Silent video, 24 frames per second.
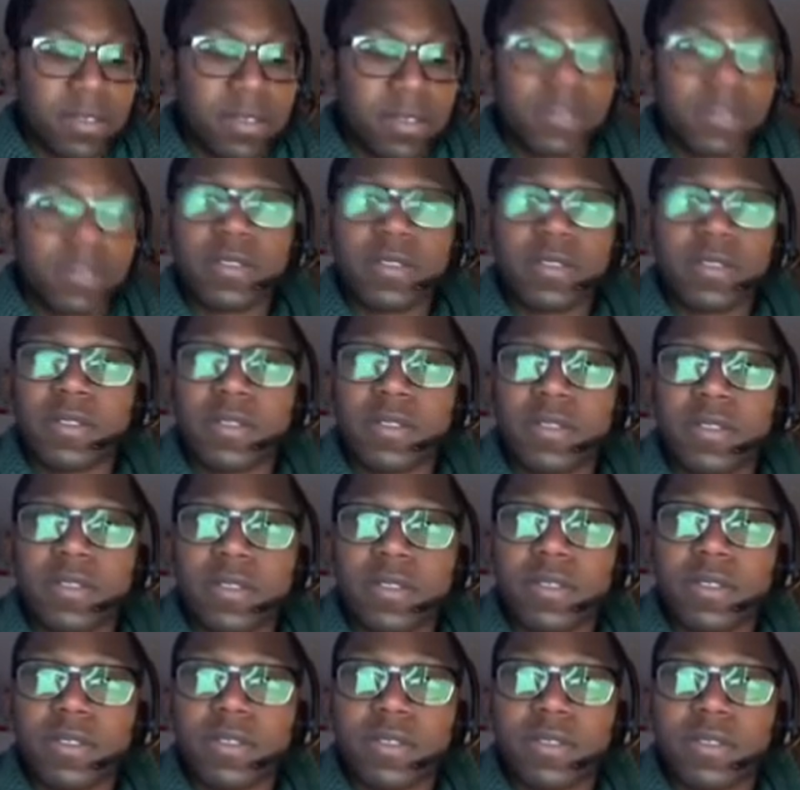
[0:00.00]

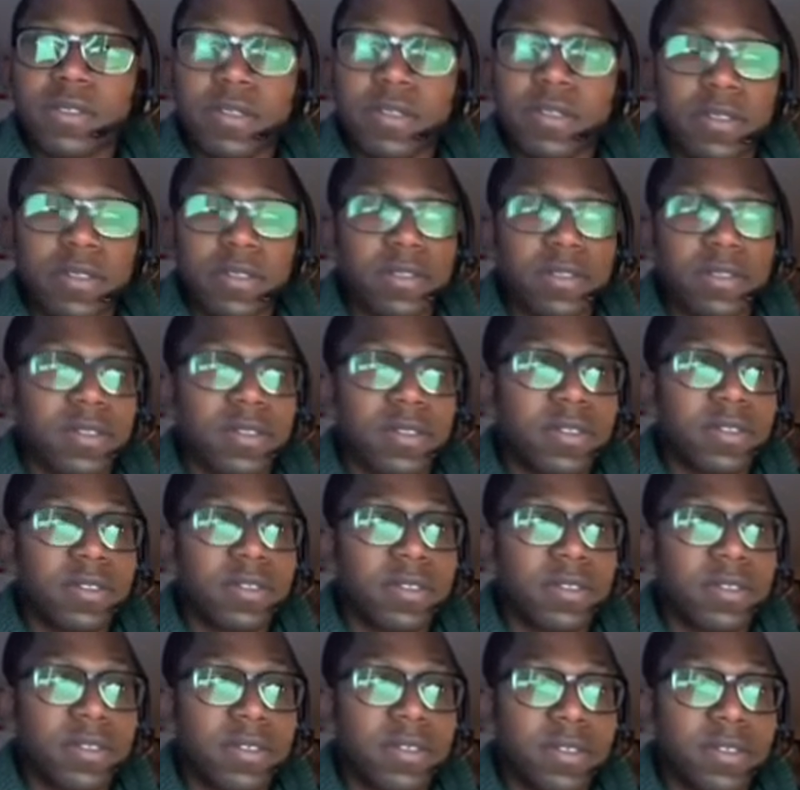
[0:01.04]

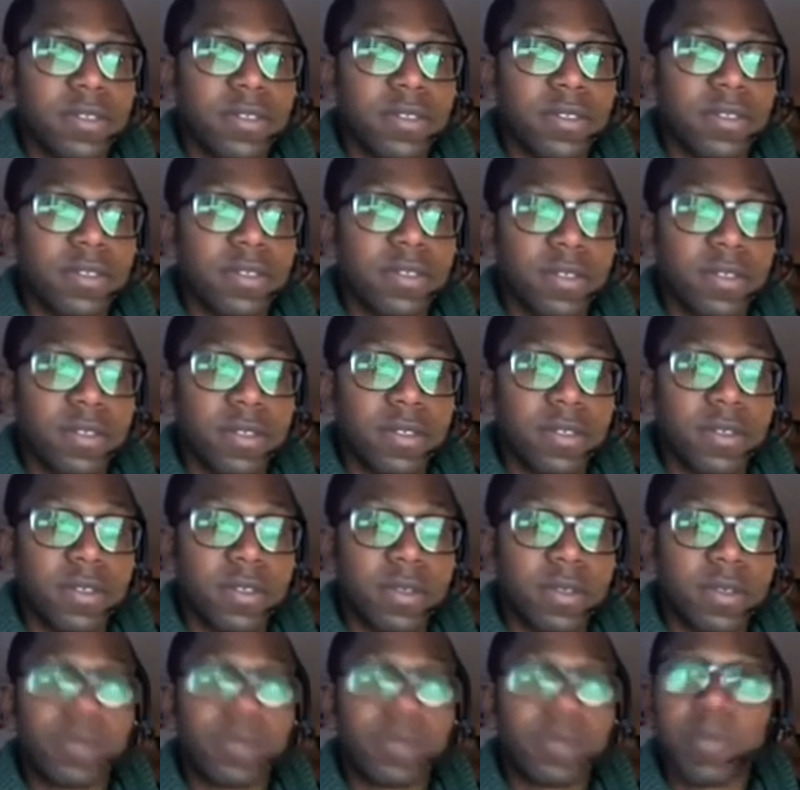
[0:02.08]

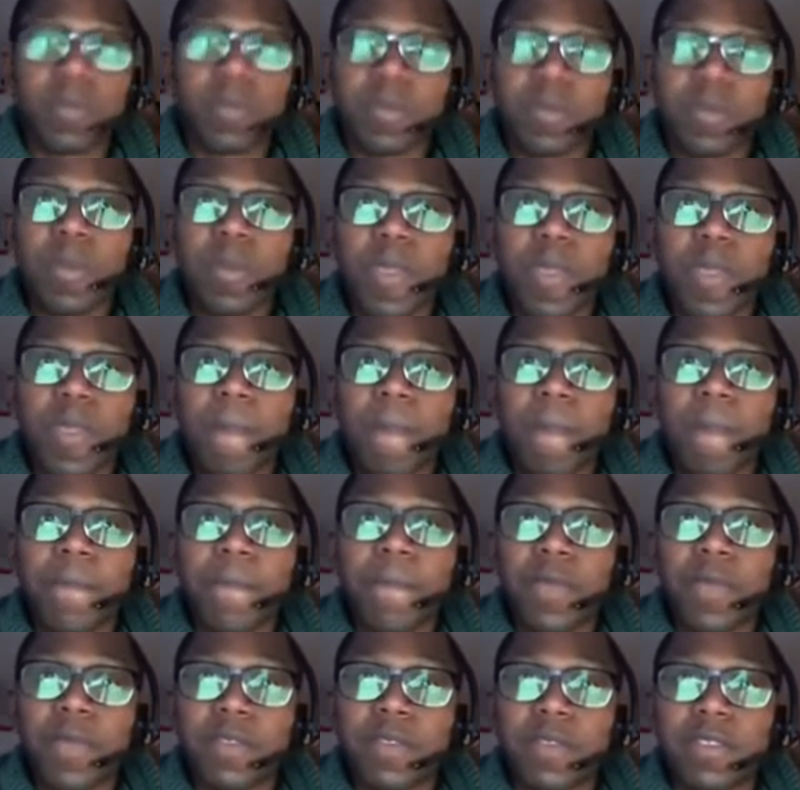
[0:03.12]

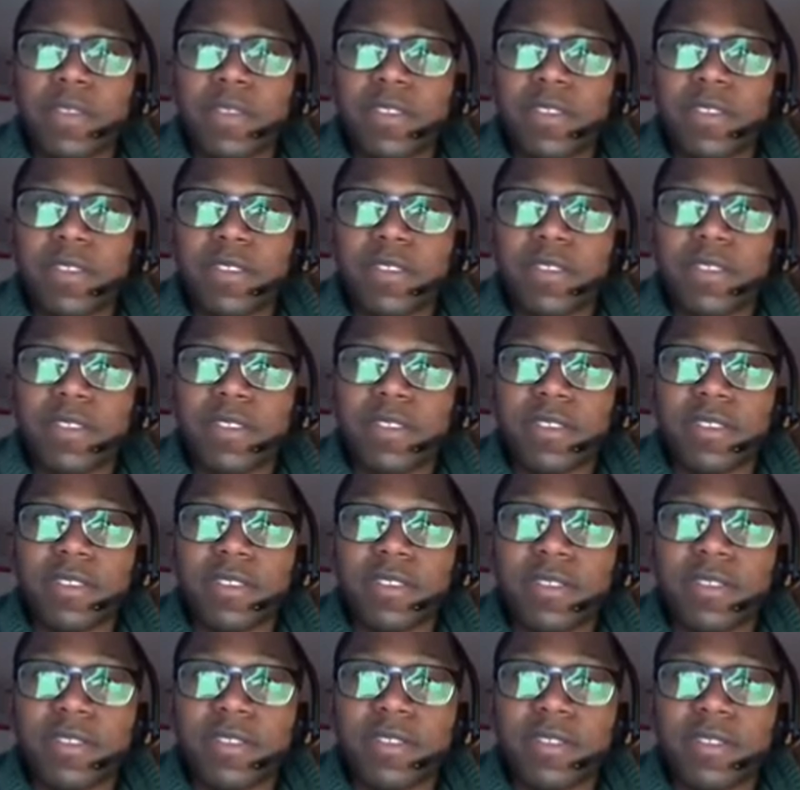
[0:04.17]

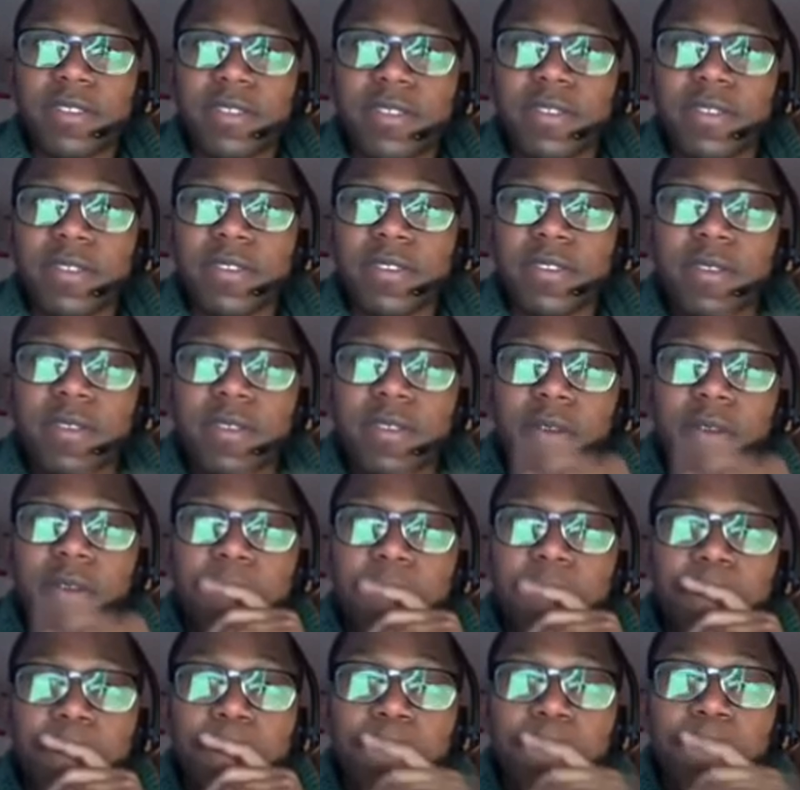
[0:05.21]

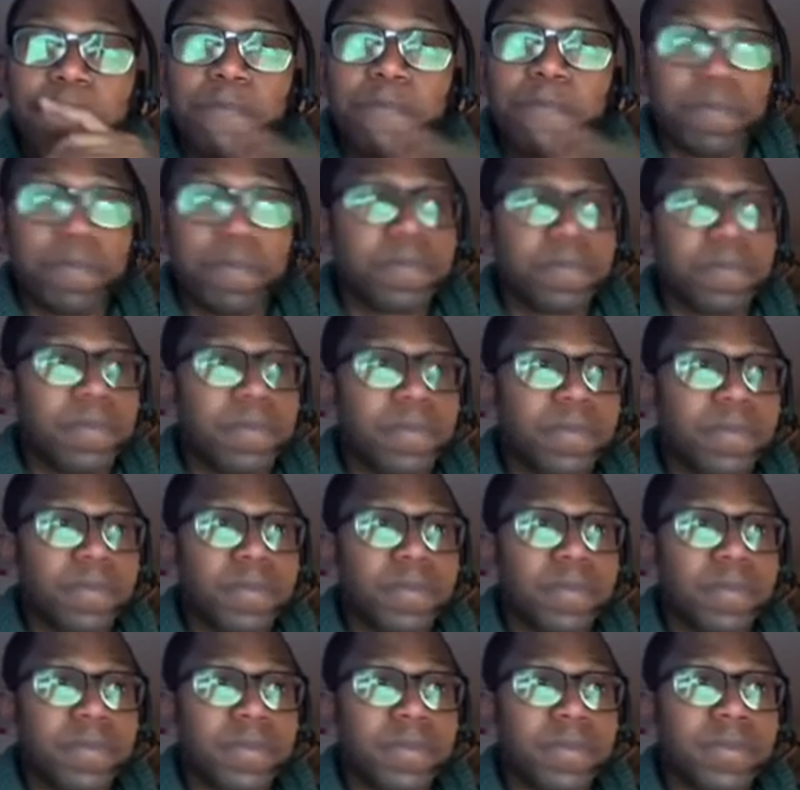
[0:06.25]

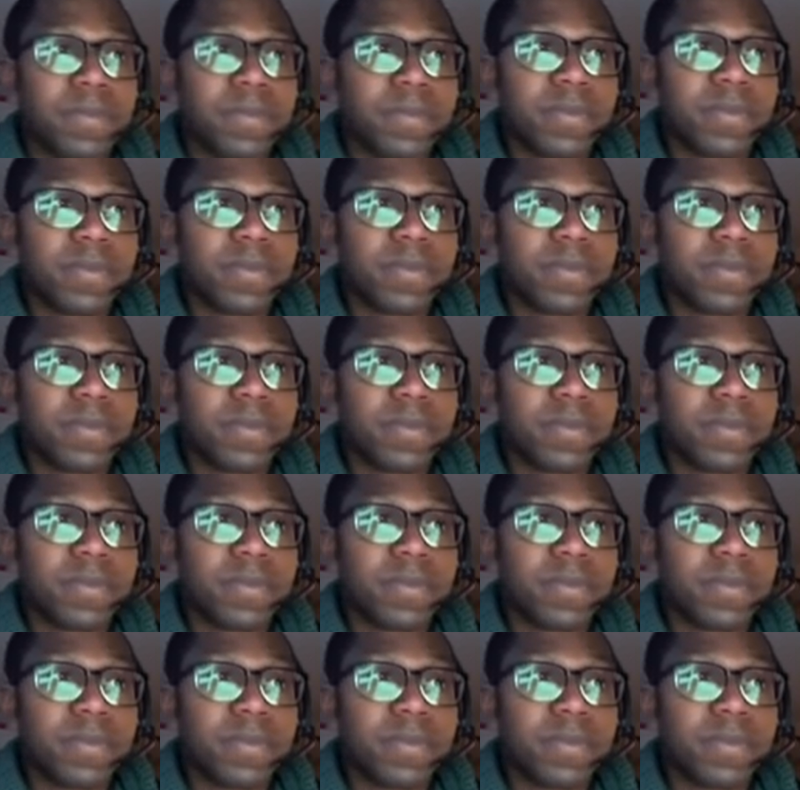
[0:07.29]
[no speech]